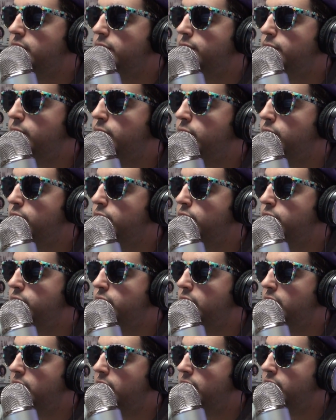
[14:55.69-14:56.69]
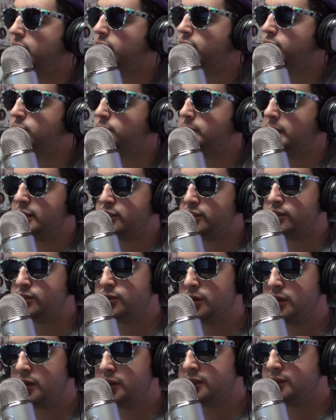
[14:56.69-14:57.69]
if you go to Chinese
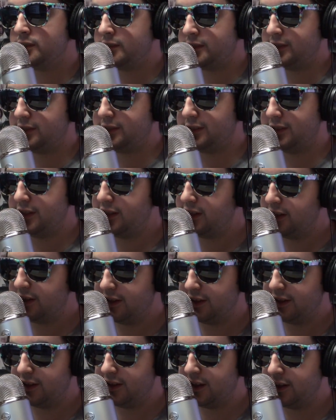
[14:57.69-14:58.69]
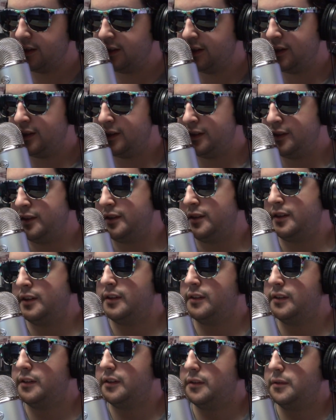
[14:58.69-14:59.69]
restaurants, they got
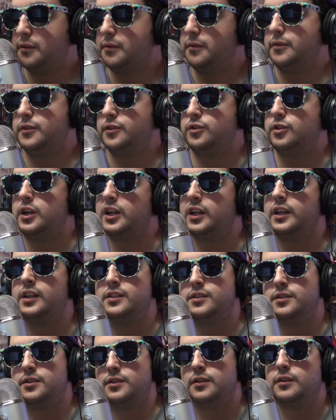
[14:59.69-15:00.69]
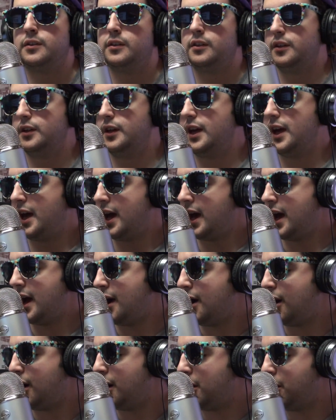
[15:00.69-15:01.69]
dragons and...
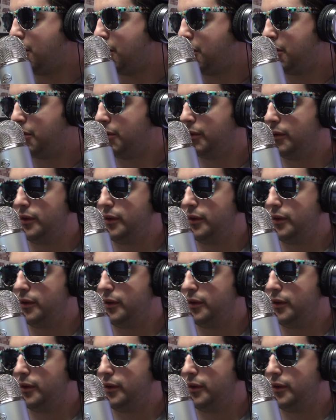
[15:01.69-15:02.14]
Ow!